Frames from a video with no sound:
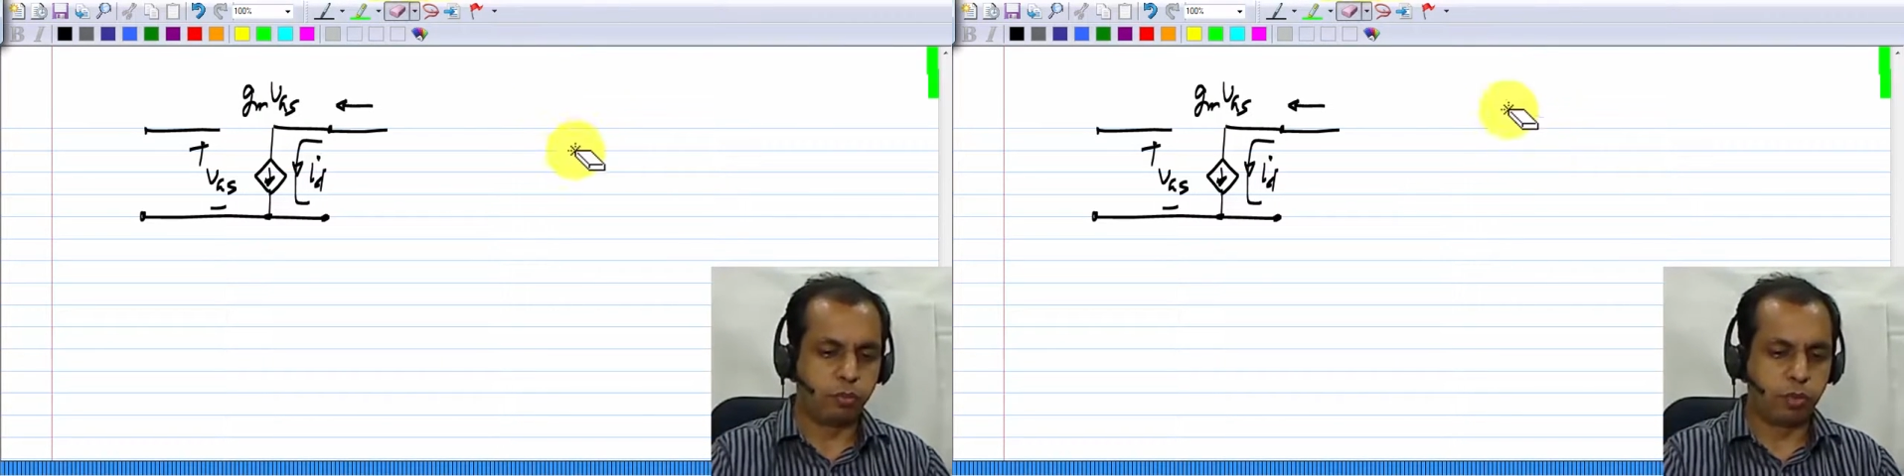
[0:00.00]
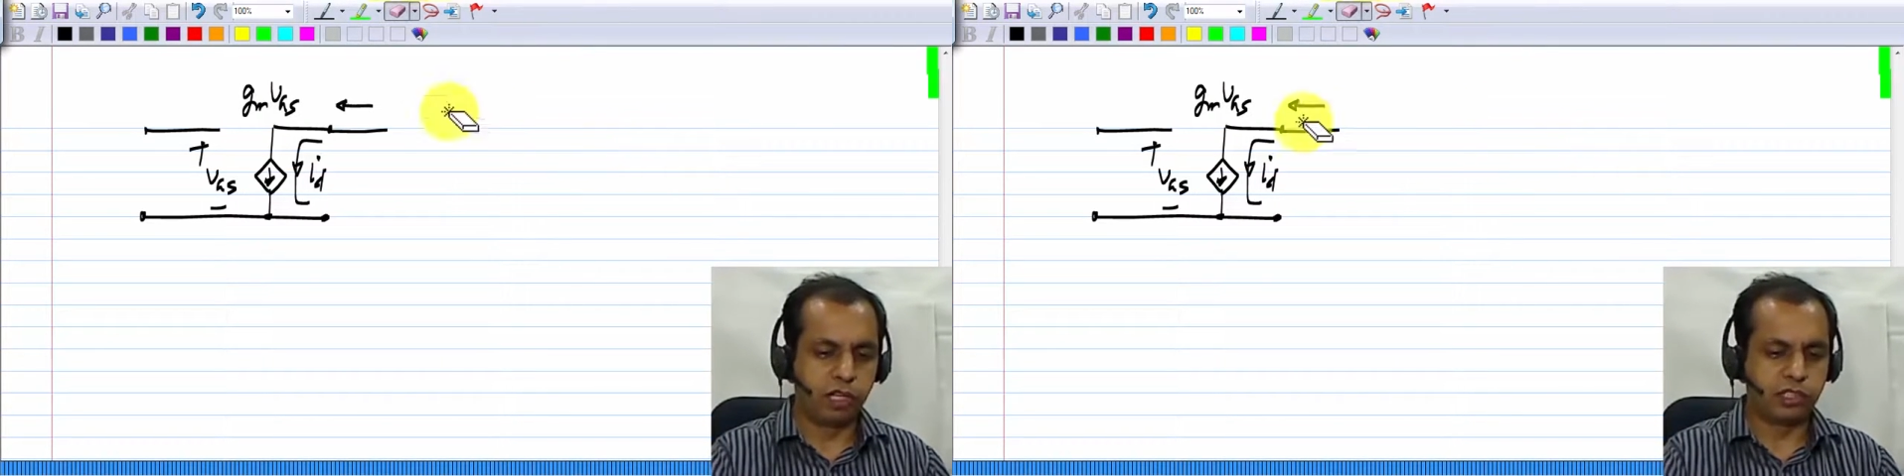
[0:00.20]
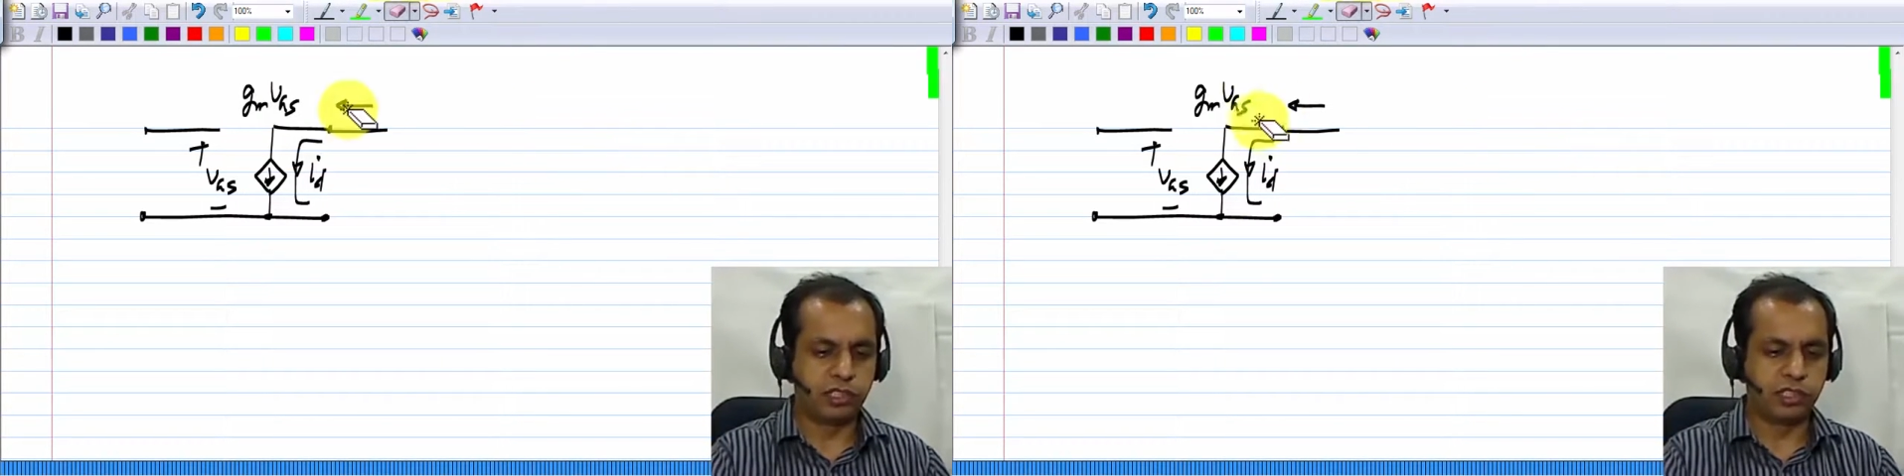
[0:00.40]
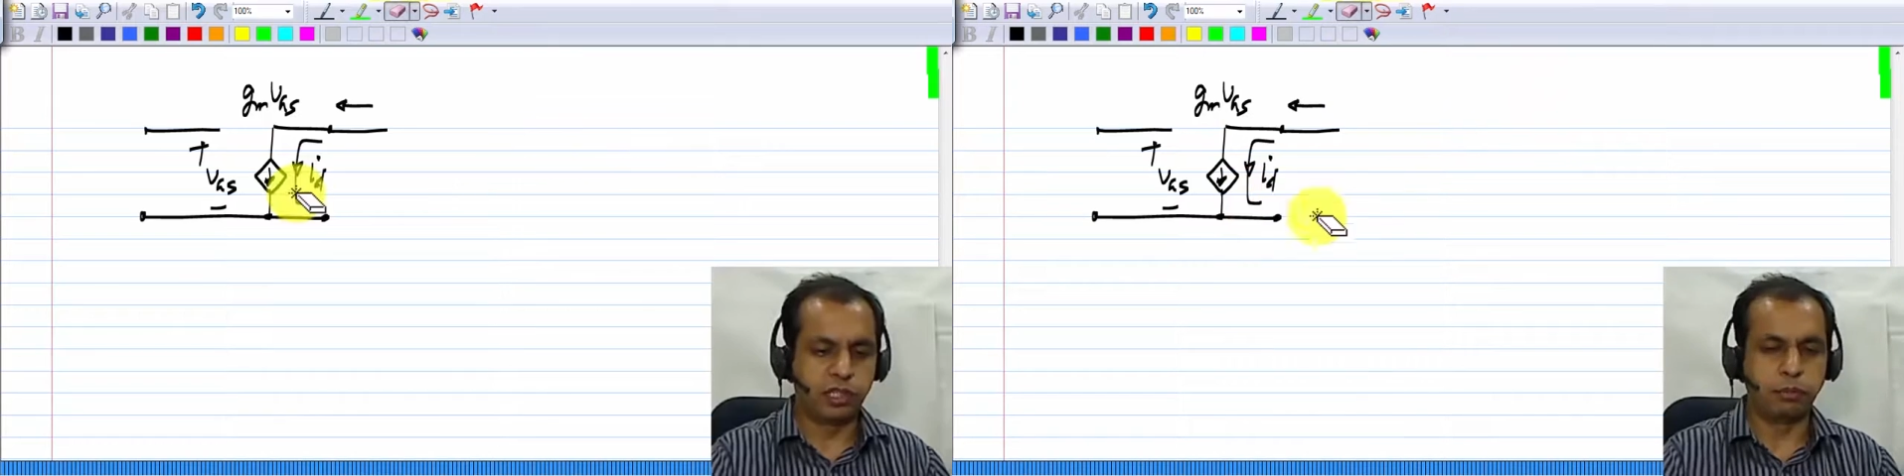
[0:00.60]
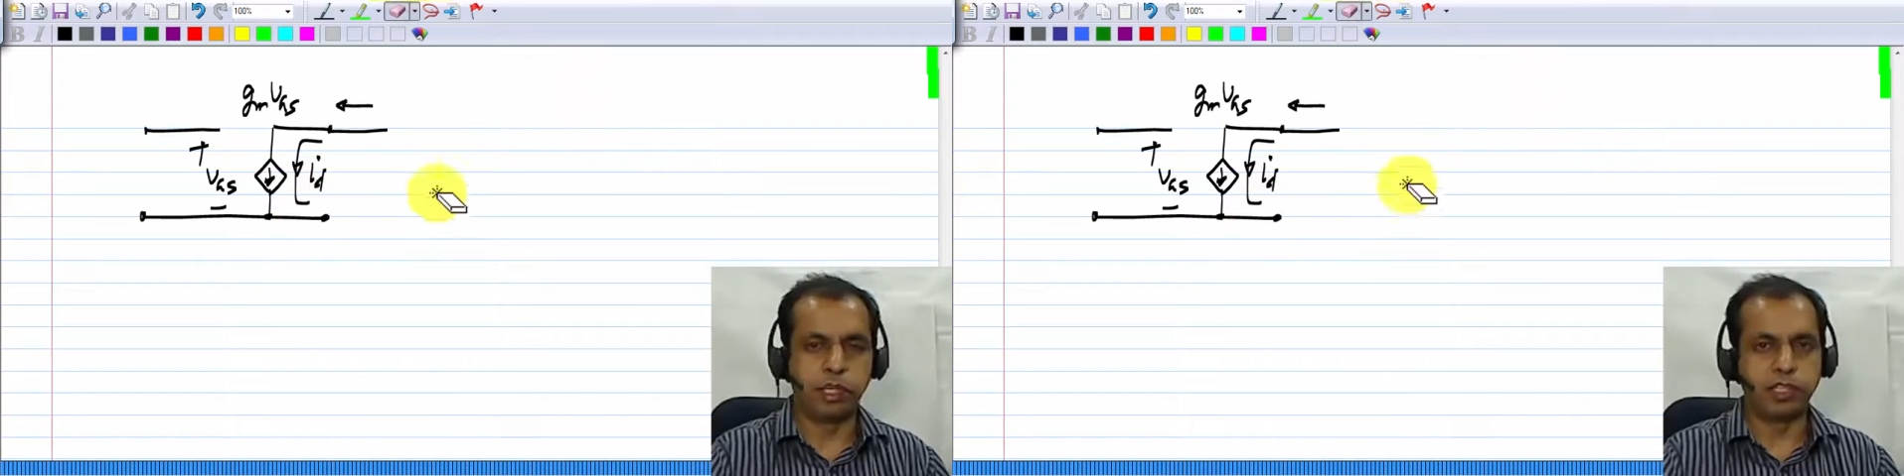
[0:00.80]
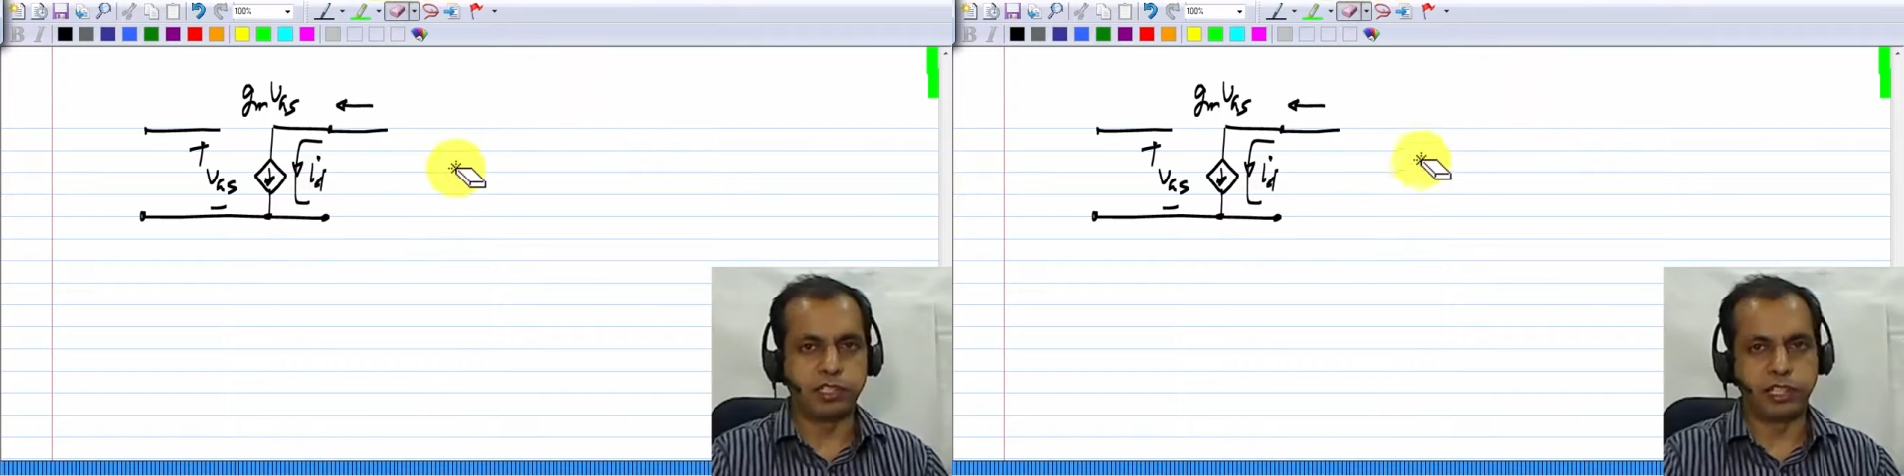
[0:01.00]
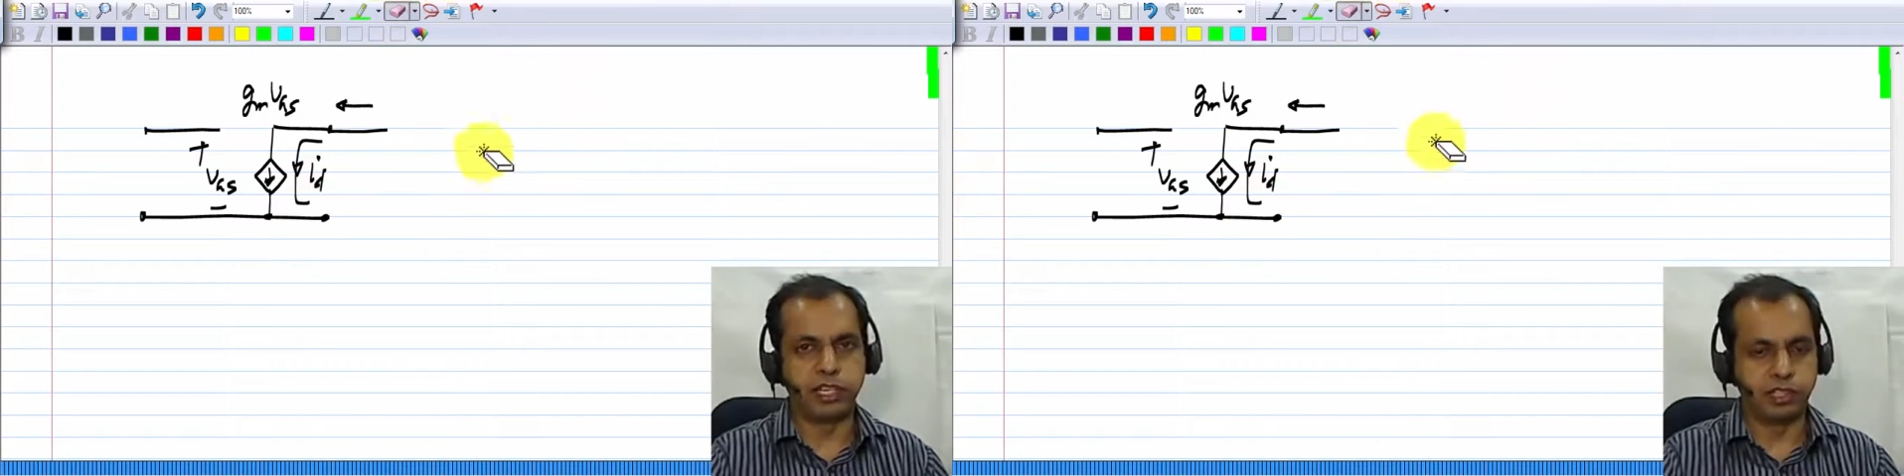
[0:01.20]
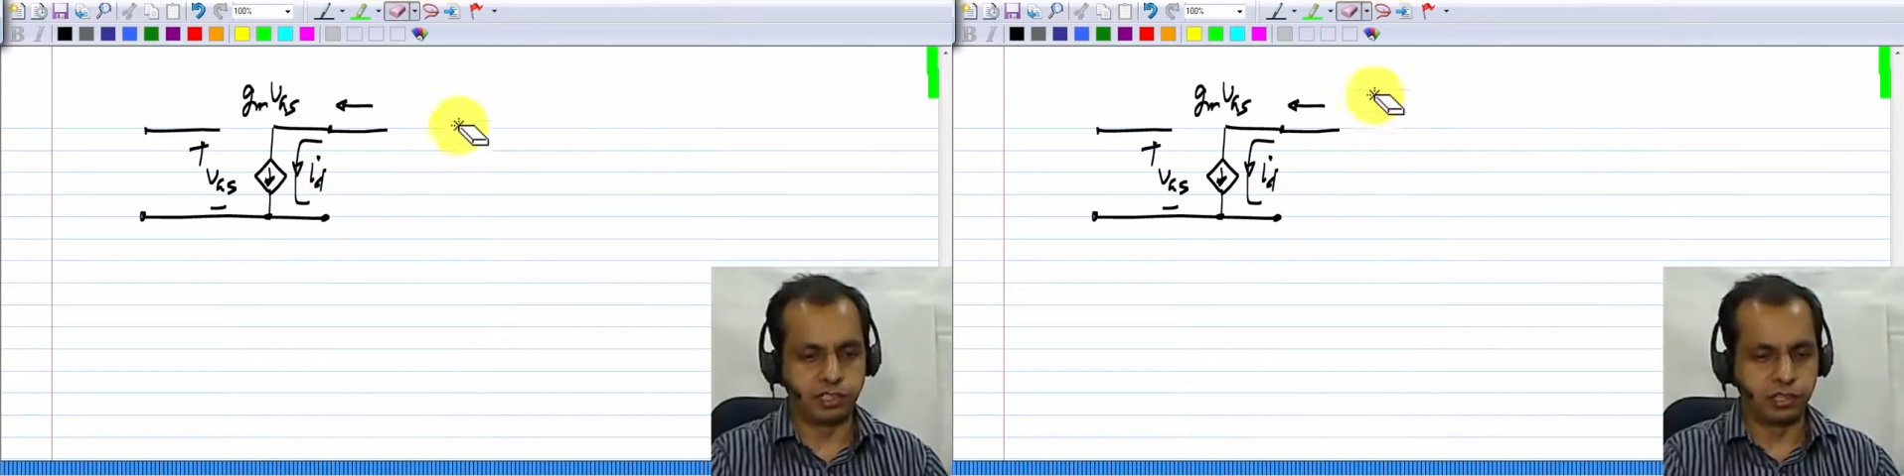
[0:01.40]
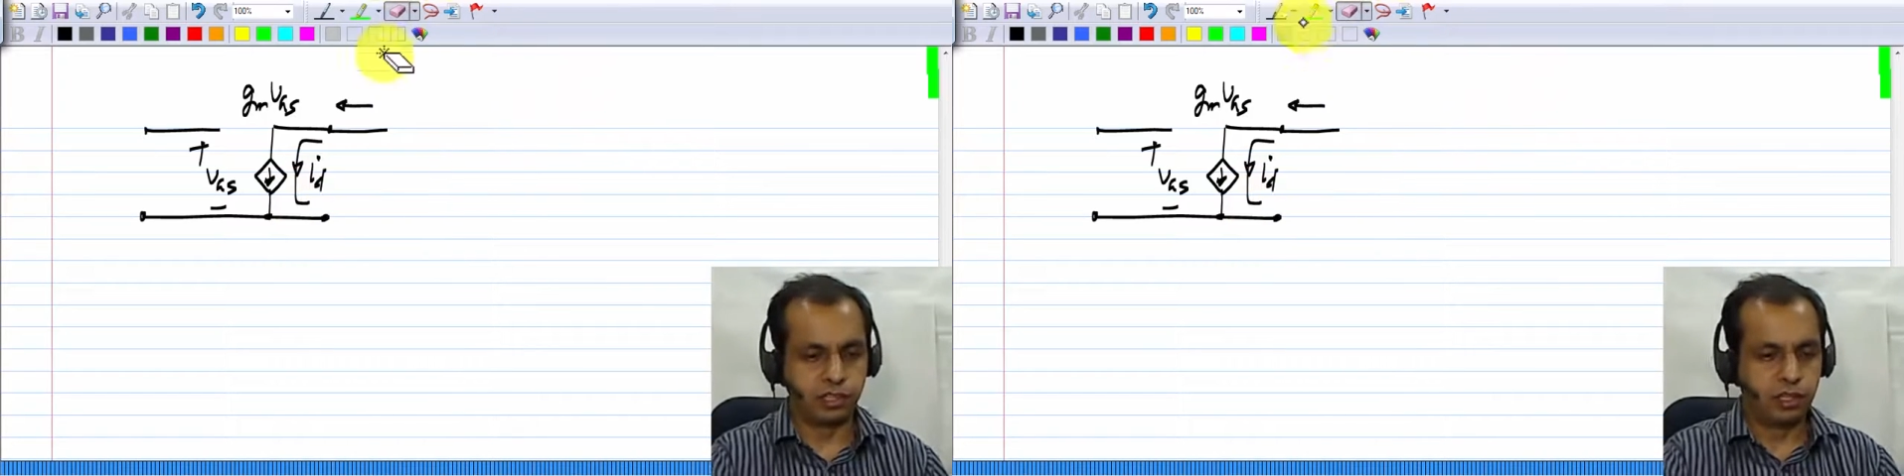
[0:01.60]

place something in series,